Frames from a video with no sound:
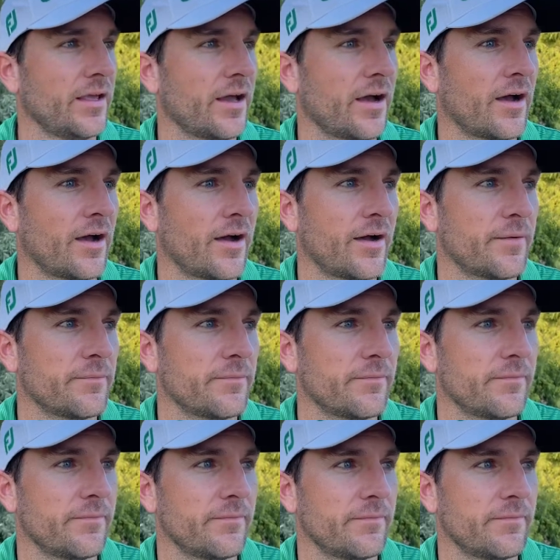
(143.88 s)

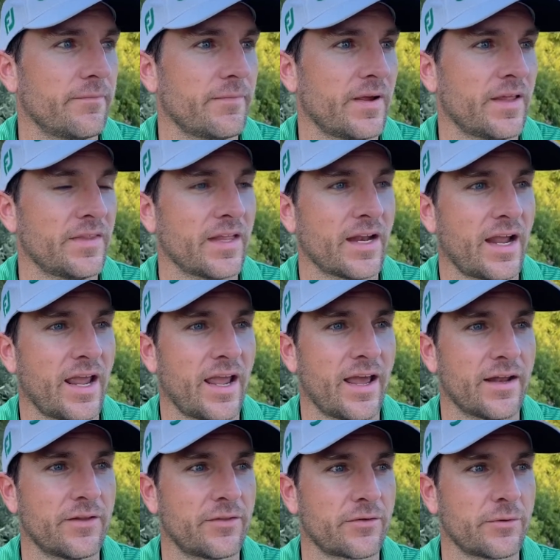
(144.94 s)
And then I
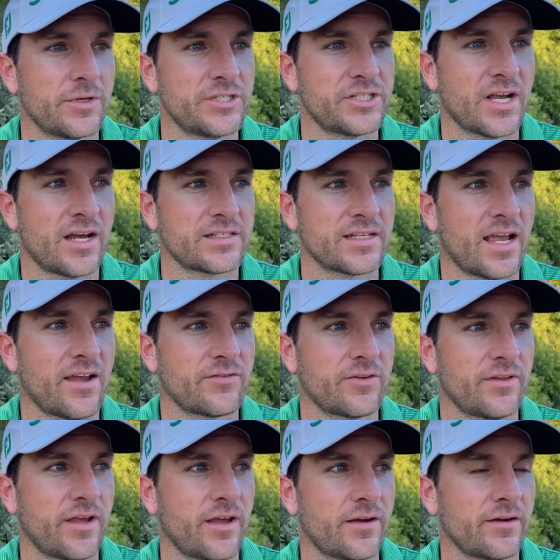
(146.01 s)
had three
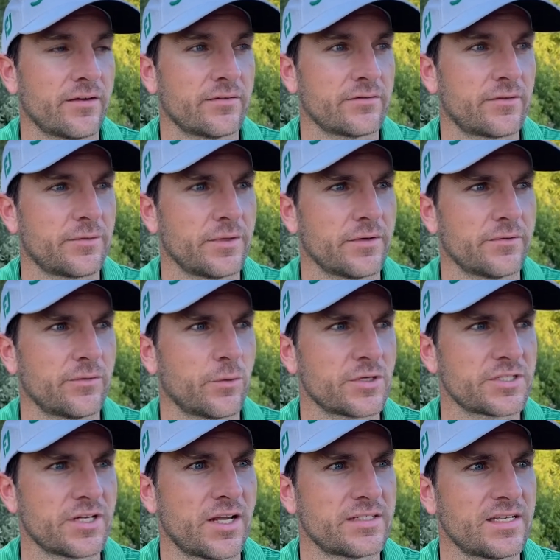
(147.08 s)
or four
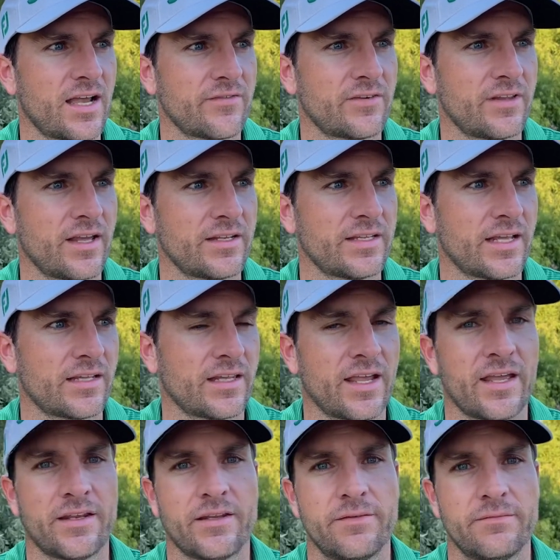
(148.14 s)
shots after that that
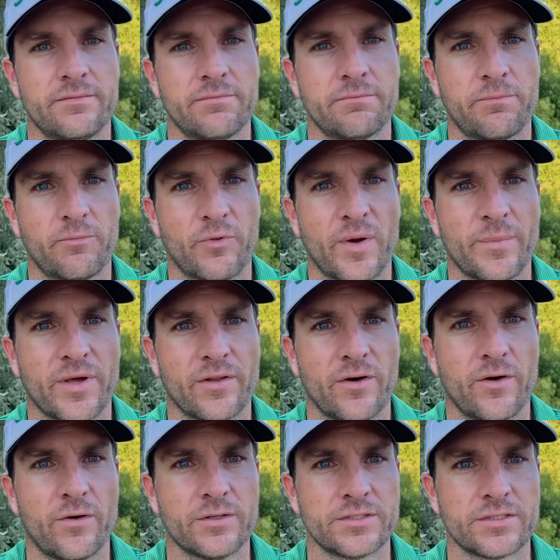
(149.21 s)
landed right by the
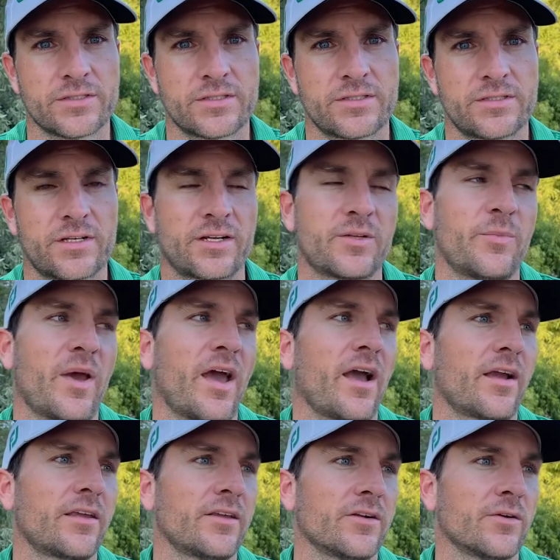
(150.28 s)
hole and just sucked
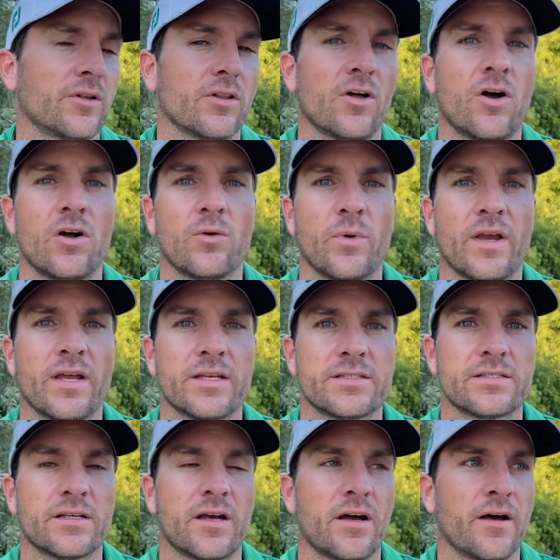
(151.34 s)
back, you know, a long
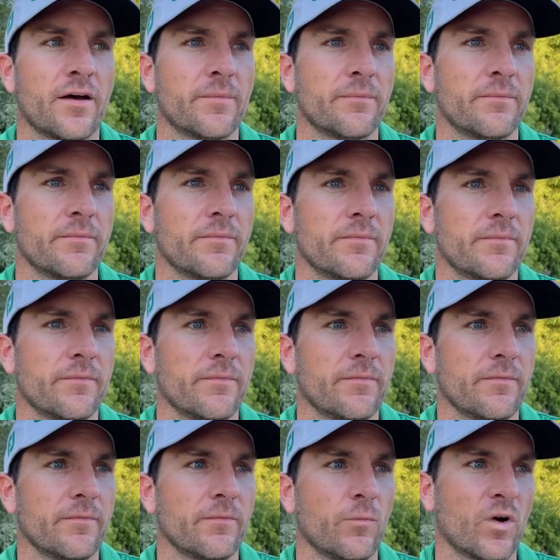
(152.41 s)
ways. One
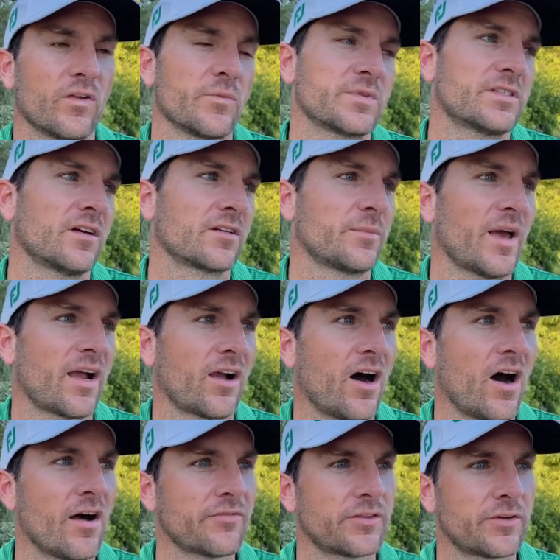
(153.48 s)
of them sucked back
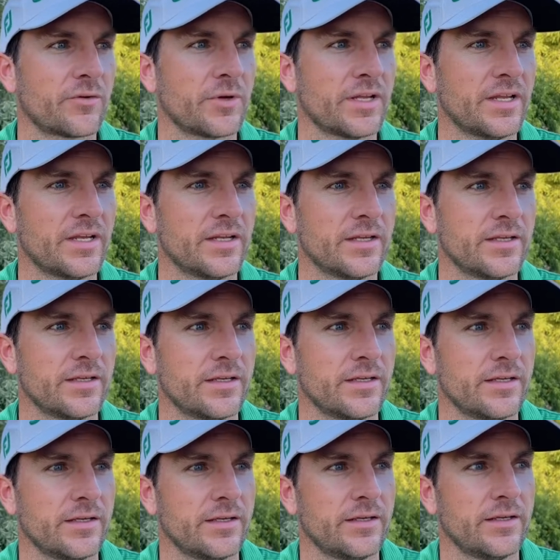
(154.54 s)
off the green,
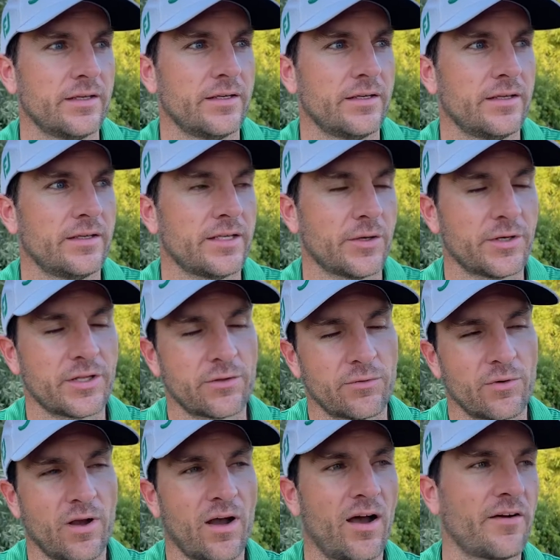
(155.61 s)
you know, into the
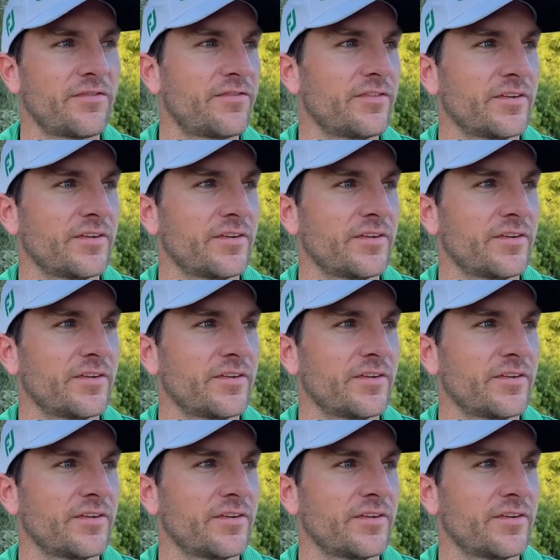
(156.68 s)
rough,